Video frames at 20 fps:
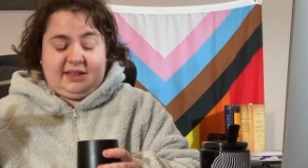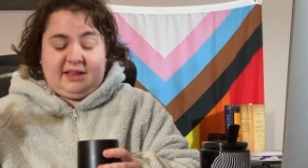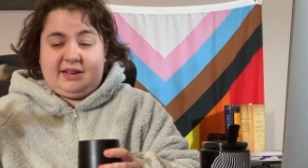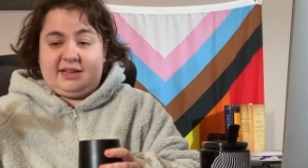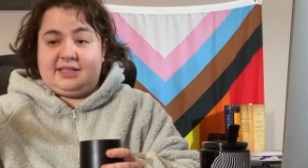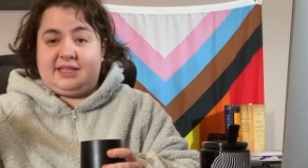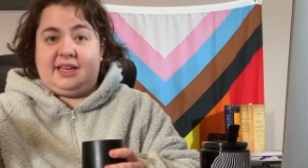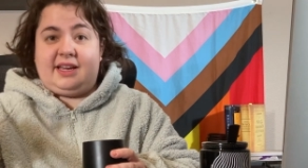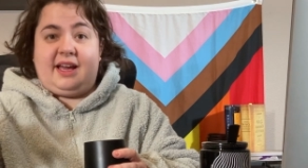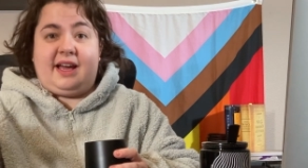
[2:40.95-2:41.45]

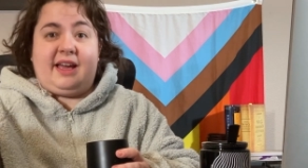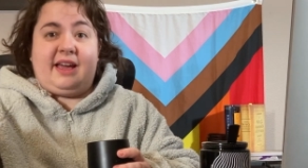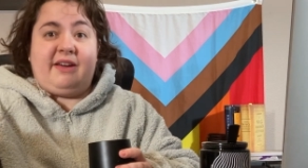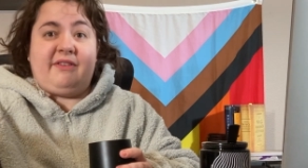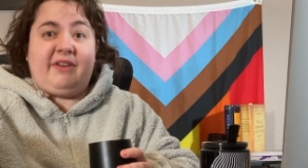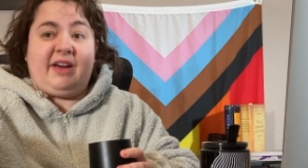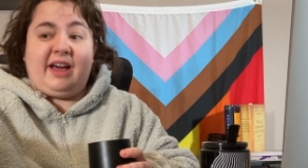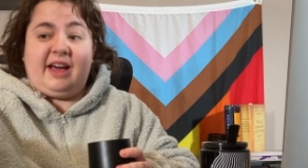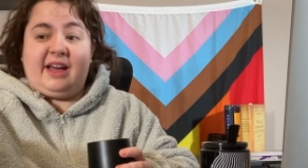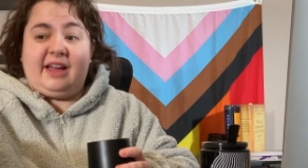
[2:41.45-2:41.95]
latte I
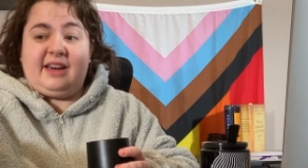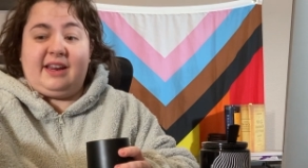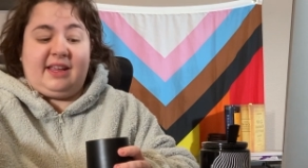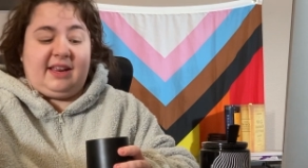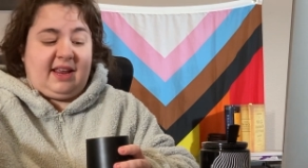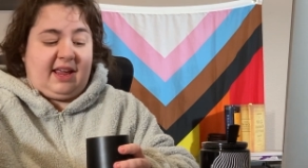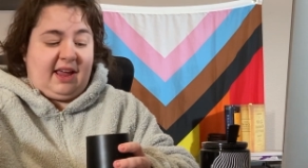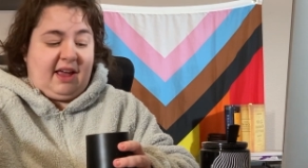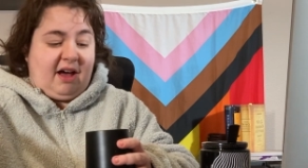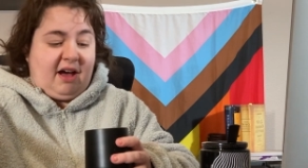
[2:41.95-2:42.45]
have had in
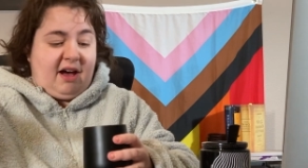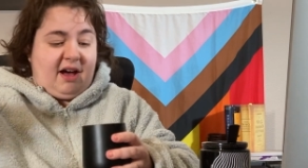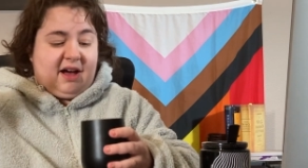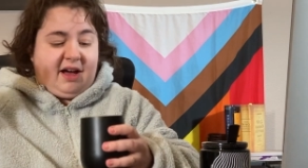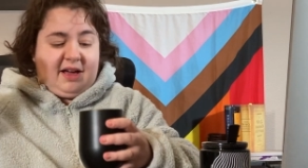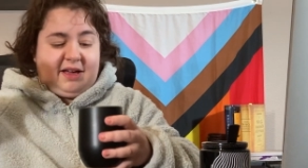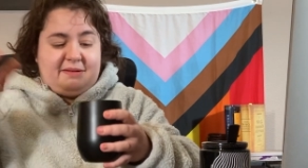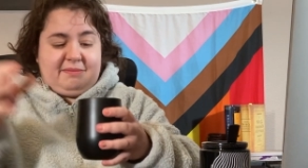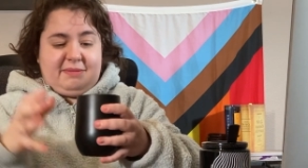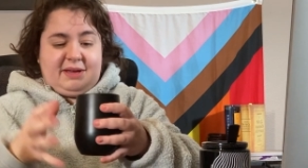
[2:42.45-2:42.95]
a hot